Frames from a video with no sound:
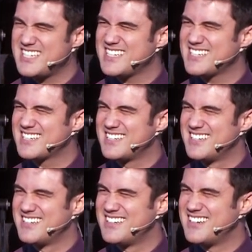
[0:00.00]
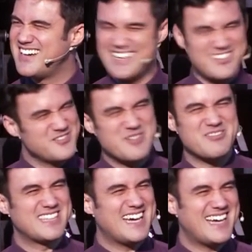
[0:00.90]
like? I didn't
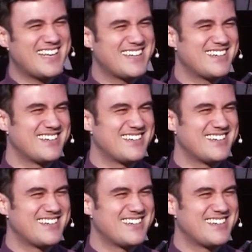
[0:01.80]
remember that.